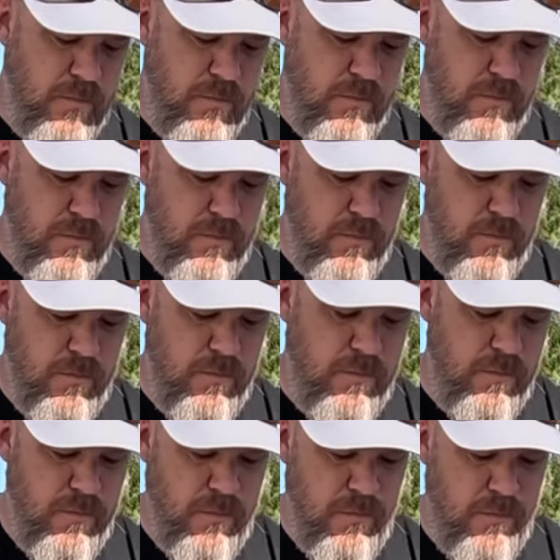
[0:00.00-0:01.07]

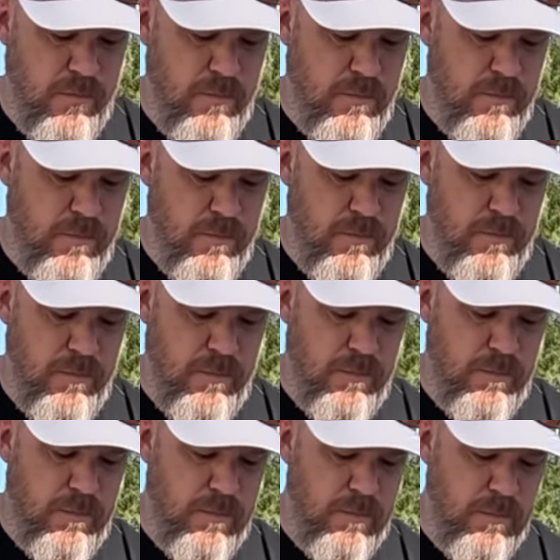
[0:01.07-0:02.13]

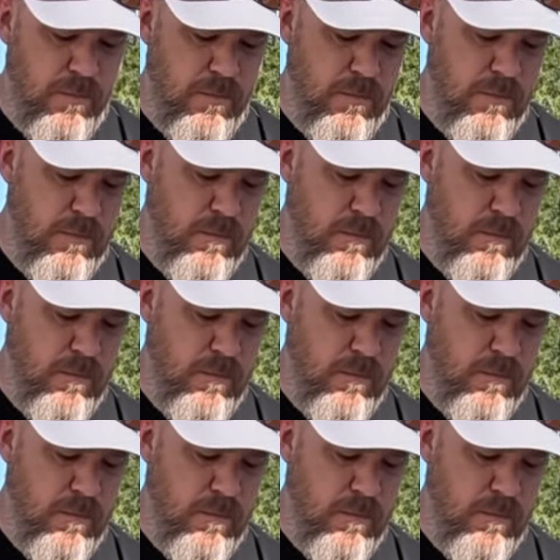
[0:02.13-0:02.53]
No one is speaking in this clip.